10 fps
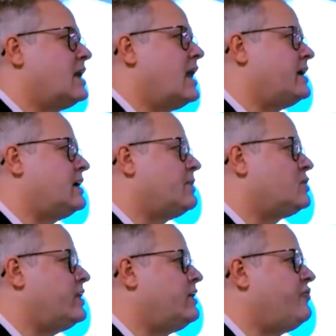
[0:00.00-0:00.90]
like
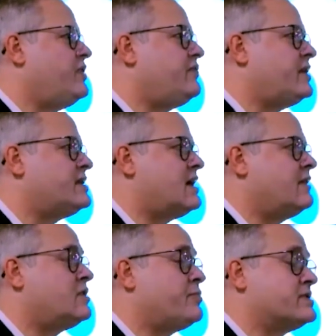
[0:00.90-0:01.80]
between 50 and
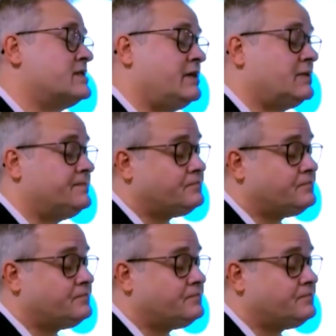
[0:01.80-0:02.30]
70%,